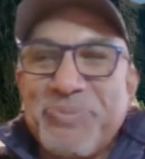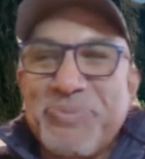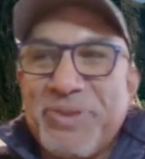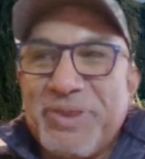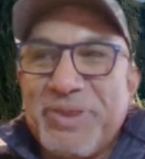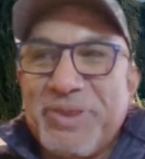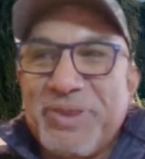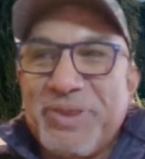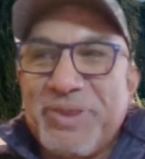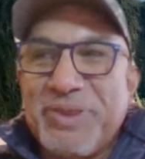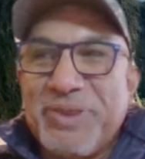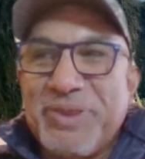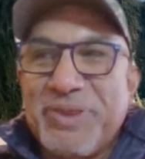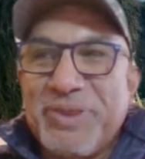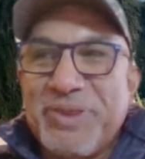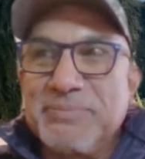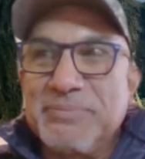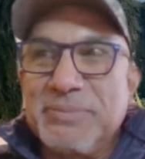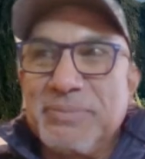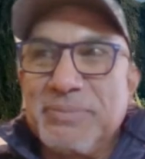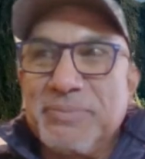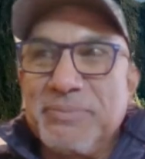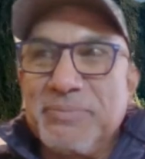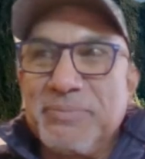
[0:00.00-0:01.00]
that
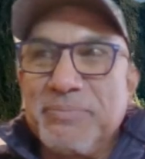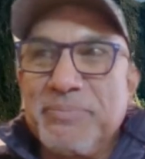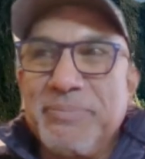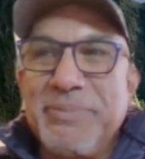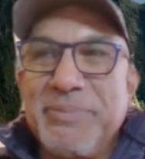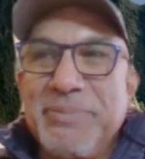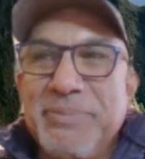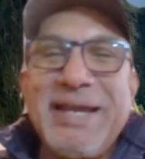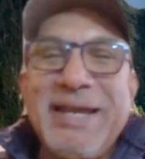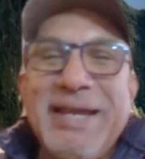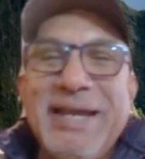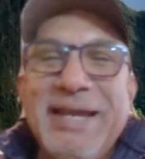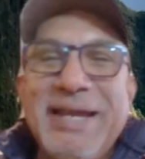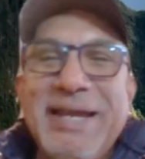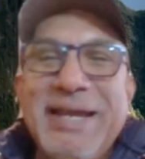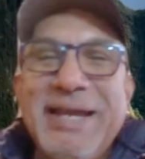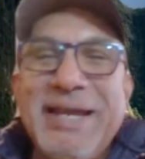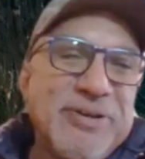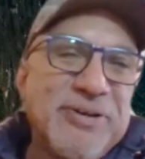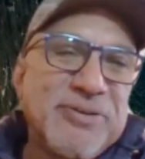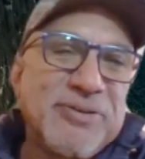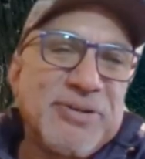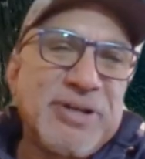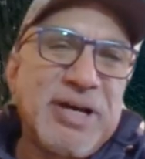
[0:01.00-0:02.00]
made me
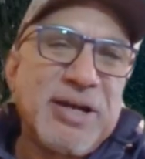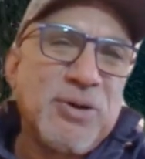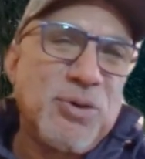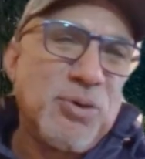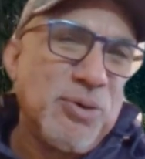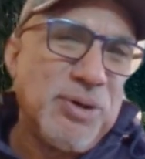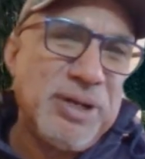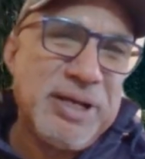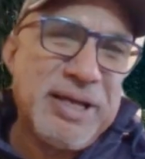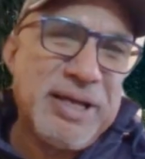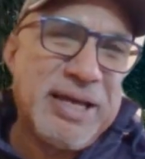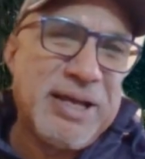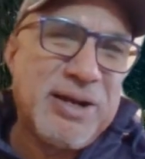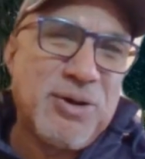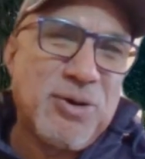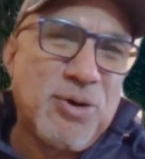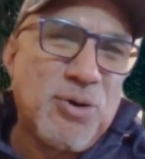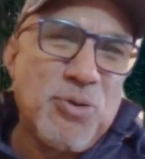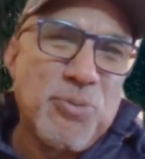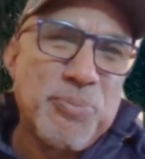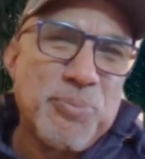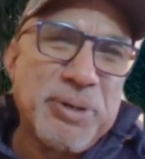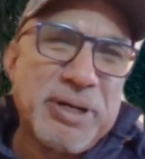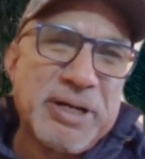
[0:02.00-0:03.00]
feel not only at
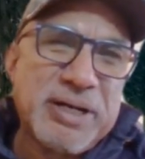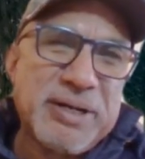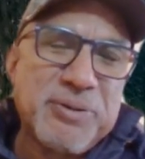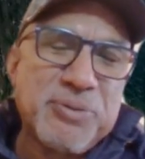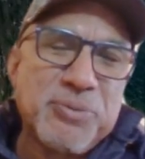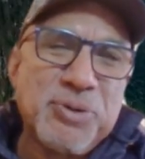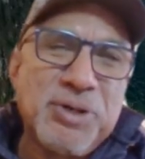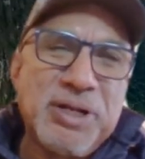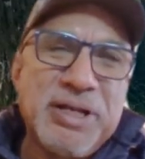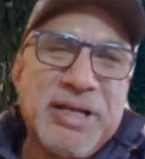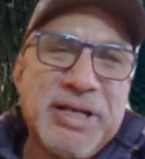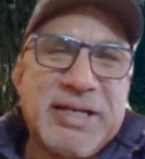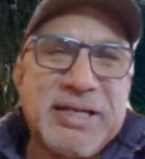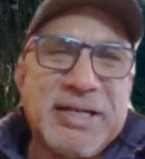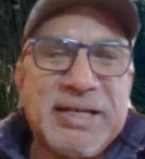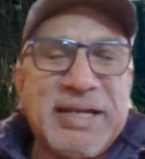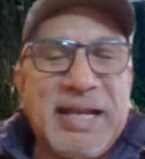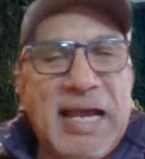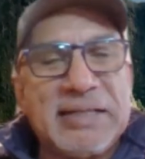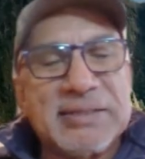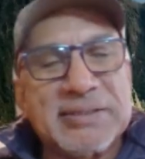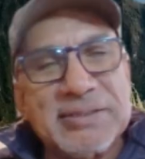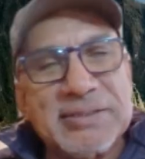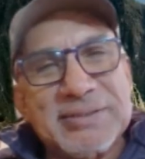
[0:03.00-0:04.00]
home but really
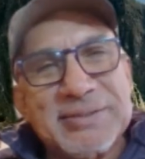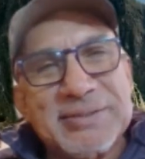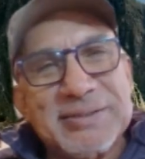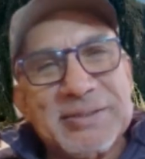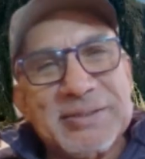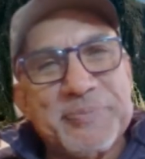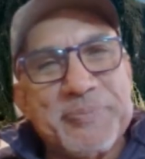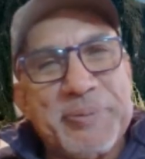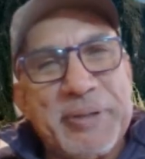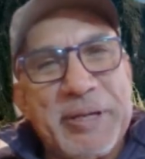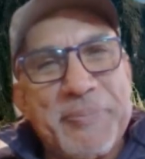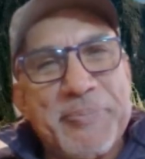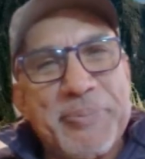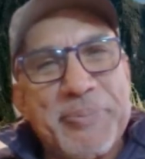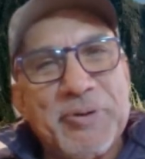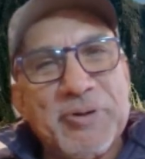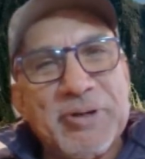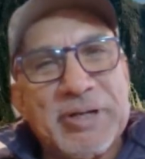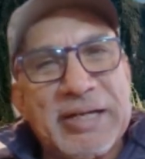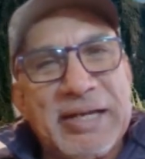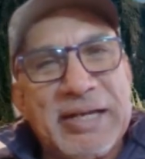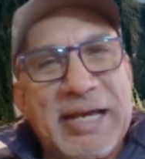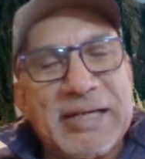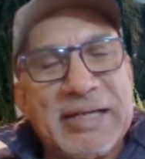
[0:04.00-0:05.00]
connected to the people
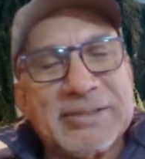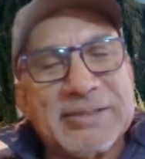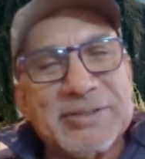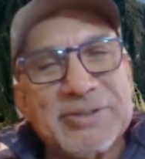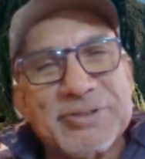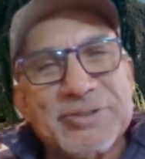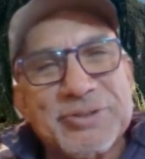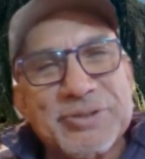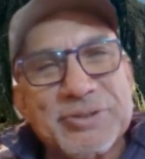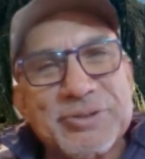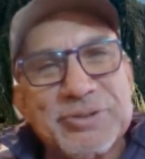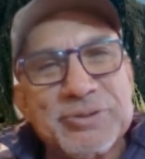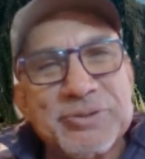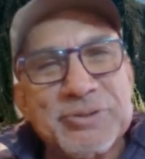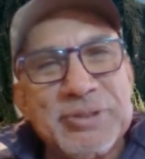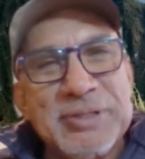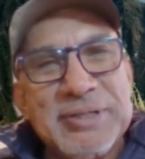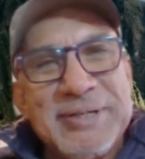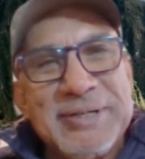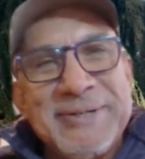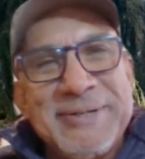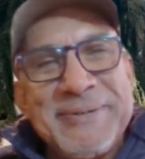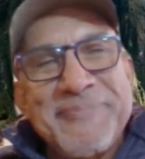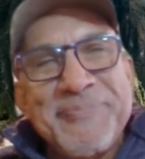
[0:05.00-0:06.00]
and connected to
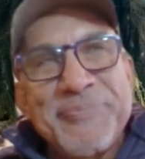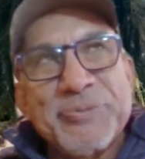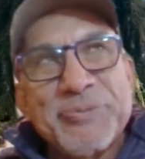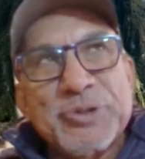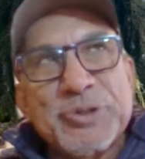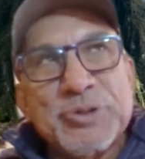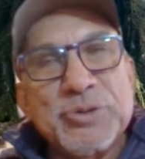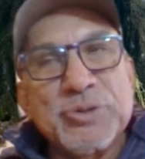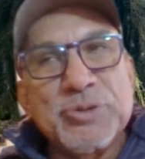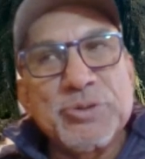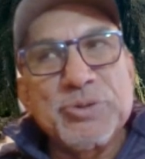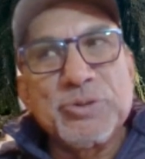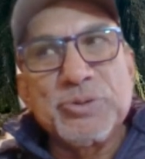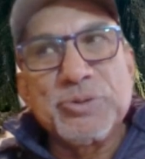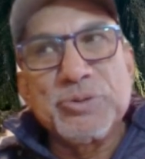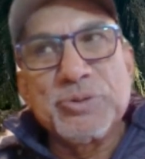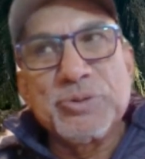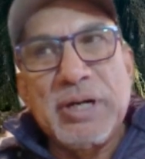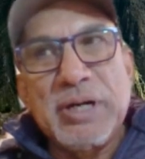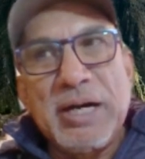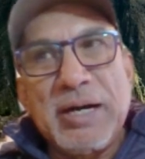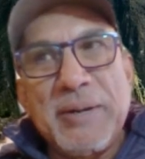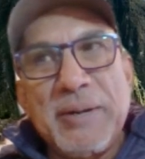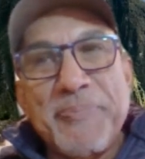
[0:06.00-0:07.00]

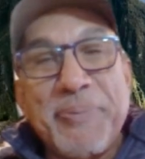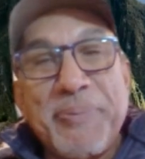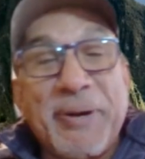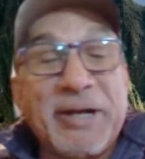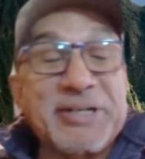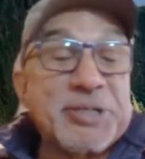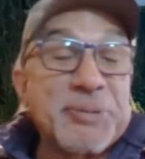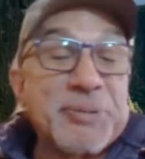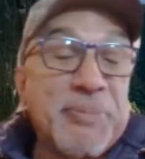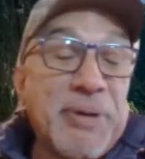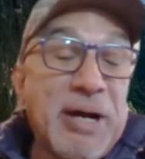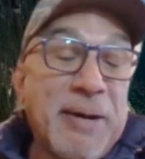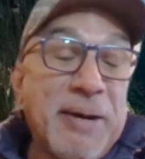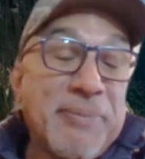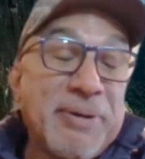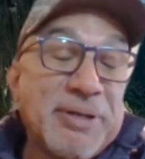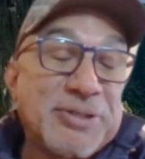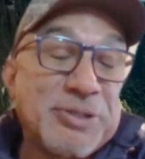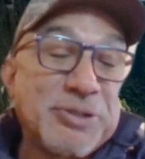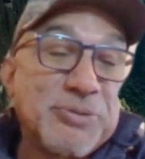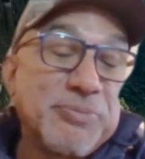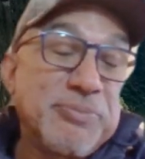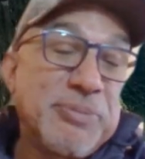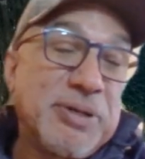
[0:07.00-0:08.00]
to uh, Pachamama,
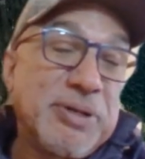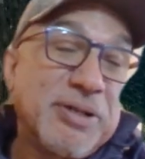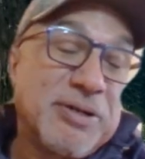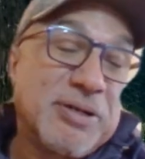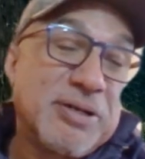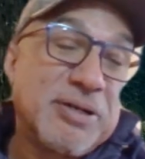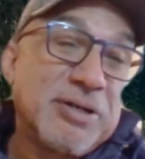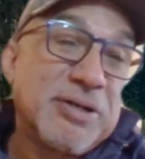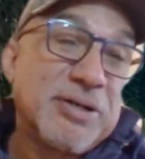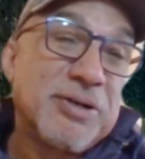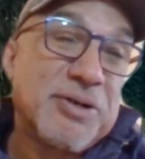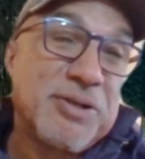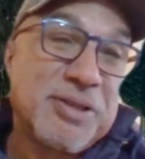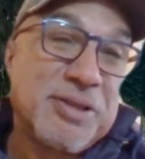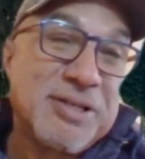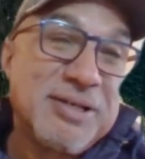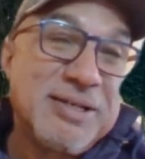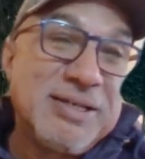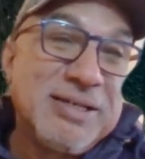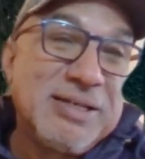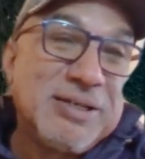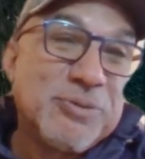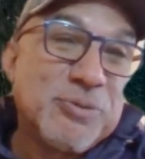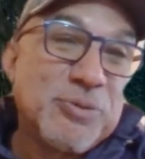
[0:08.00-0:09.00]
to Mother Earth,
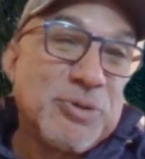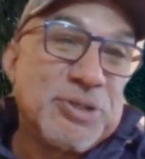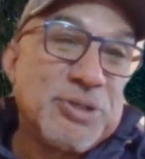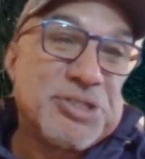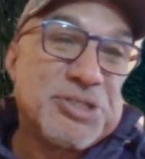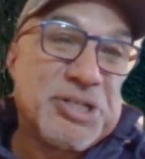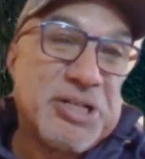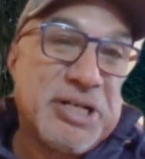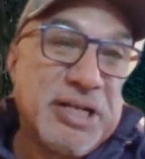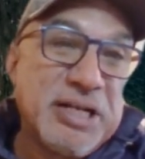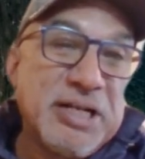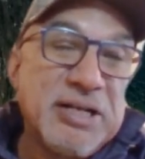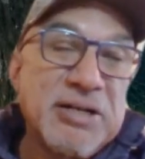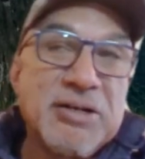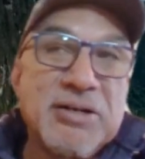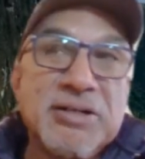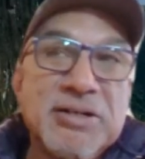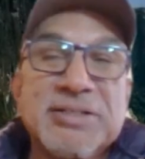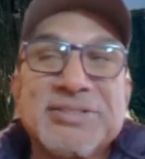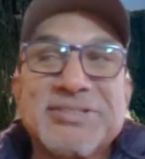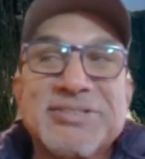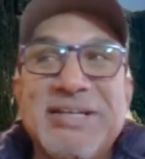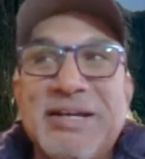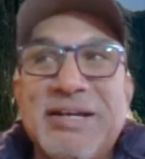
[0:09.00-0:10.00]
which here
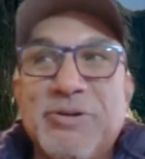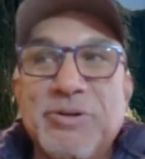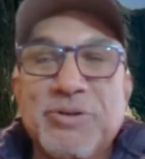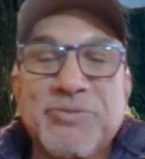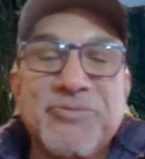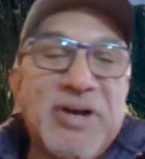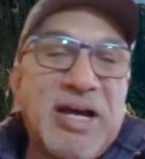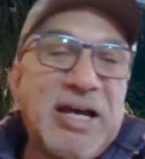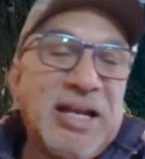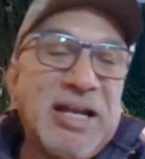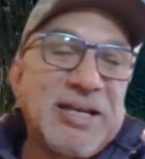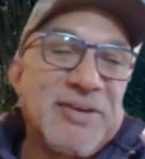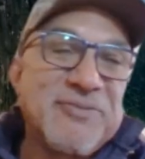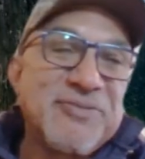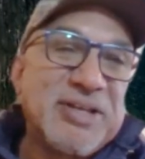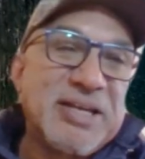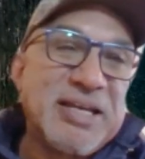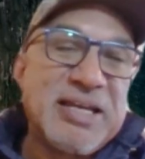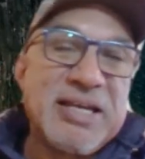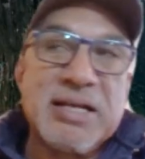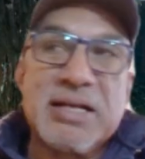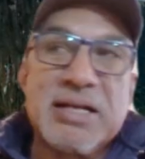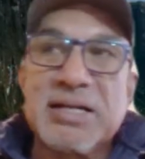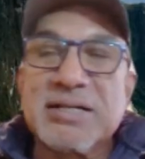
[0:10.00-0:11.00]
in the Sacred Valley of the
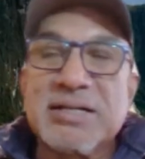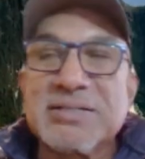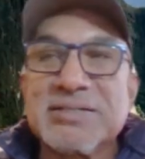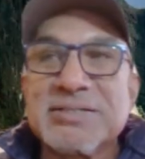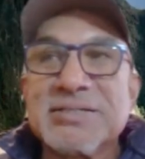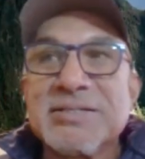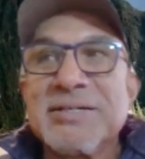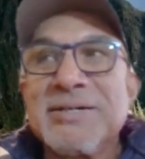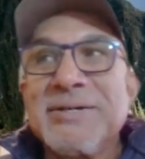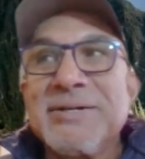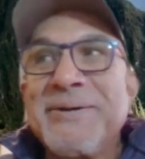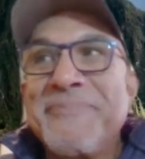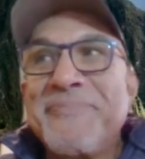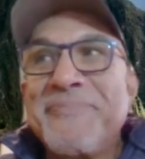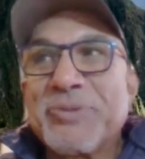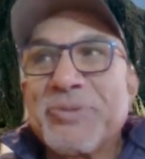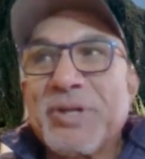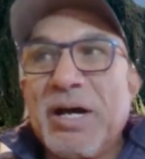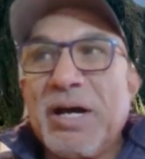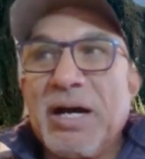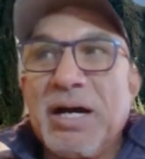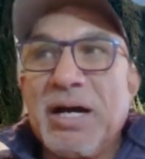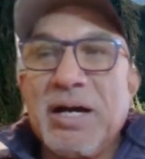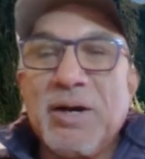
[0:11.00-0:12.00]
Incas
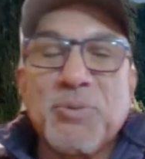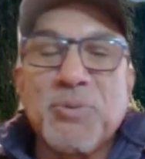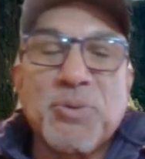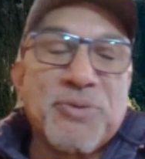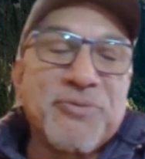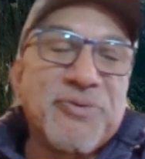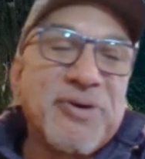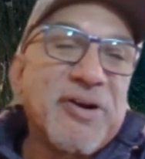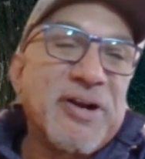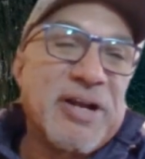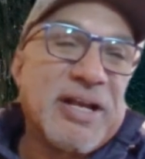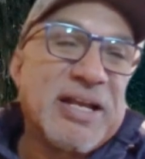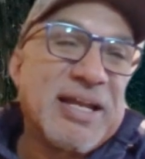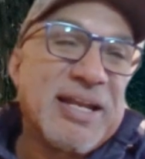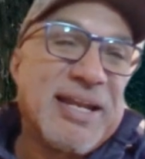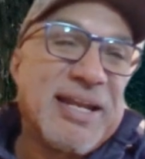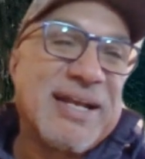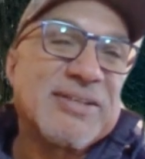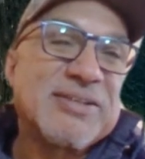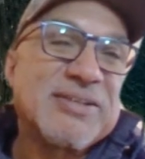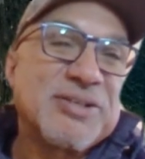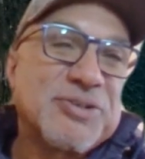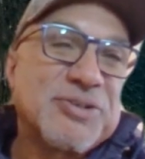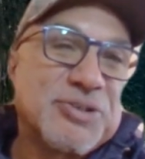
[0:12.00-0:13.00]
uh, we're very
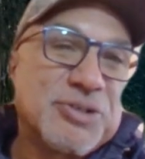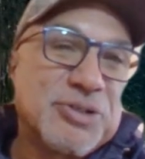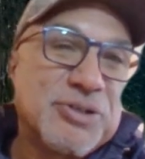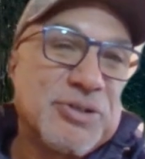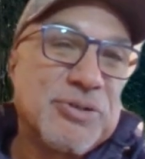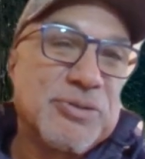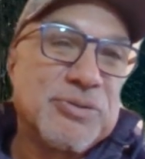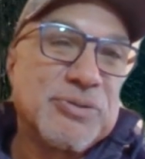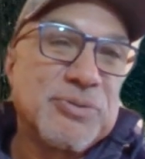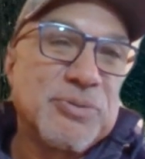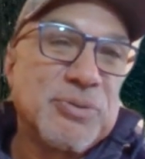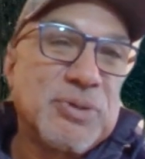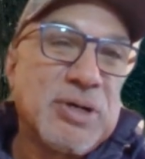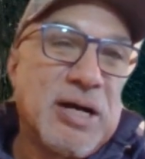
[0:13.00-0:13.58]
connected to.